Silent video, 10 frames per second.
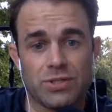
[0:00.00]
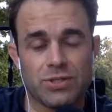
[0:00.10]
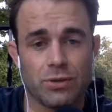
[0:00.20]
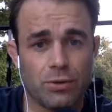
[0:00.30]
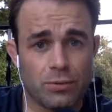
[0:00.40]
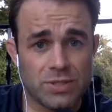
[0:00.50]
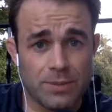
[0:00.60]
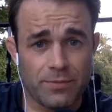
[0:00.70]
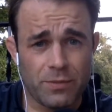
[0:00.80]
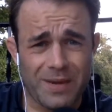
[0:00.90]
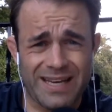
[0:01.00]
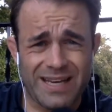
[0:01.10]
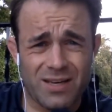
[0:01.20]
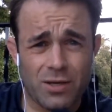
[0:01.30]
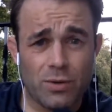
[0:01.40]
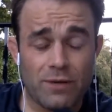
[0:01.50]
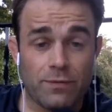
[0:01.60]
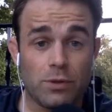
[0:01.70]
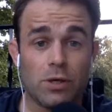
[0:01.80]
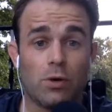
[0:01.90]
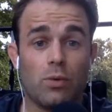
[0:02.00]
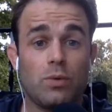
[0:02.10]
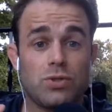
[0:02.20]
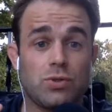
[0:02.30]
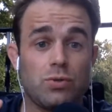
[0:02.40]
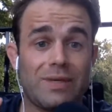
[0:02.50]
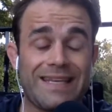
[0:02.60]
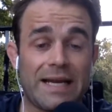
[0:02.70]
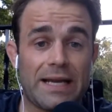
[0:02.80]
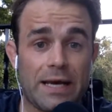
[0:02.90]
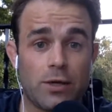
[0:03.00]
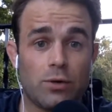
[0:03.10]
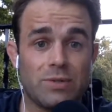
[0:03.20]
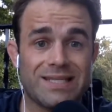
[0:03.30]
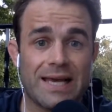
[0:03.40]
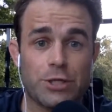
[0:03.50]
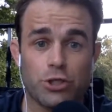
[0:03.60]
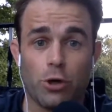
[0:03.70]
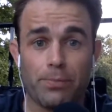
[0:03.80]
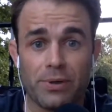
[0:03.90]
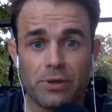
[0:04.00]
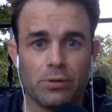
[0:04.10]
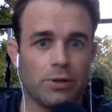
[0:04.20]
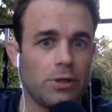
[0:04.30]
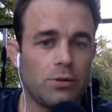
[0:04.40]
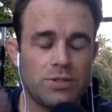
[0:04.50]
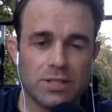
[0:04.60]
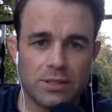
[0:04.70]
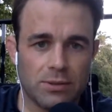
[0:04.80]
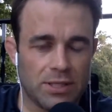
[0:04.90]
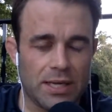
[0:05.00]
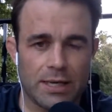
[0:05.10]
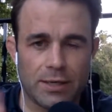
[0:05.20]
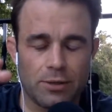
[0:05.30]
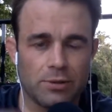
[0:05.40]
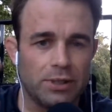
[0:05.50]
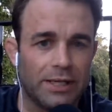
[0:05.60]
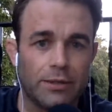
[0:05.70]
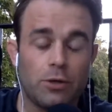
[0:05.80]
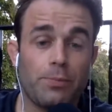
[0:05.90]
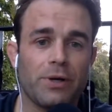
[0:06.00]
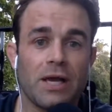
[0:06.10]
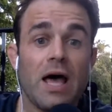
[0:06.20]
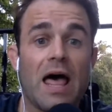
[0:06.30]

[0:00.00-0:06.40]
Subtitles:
so some of you might not know, if you go to key.io/notebook, or you go to key.io and click on the notebook,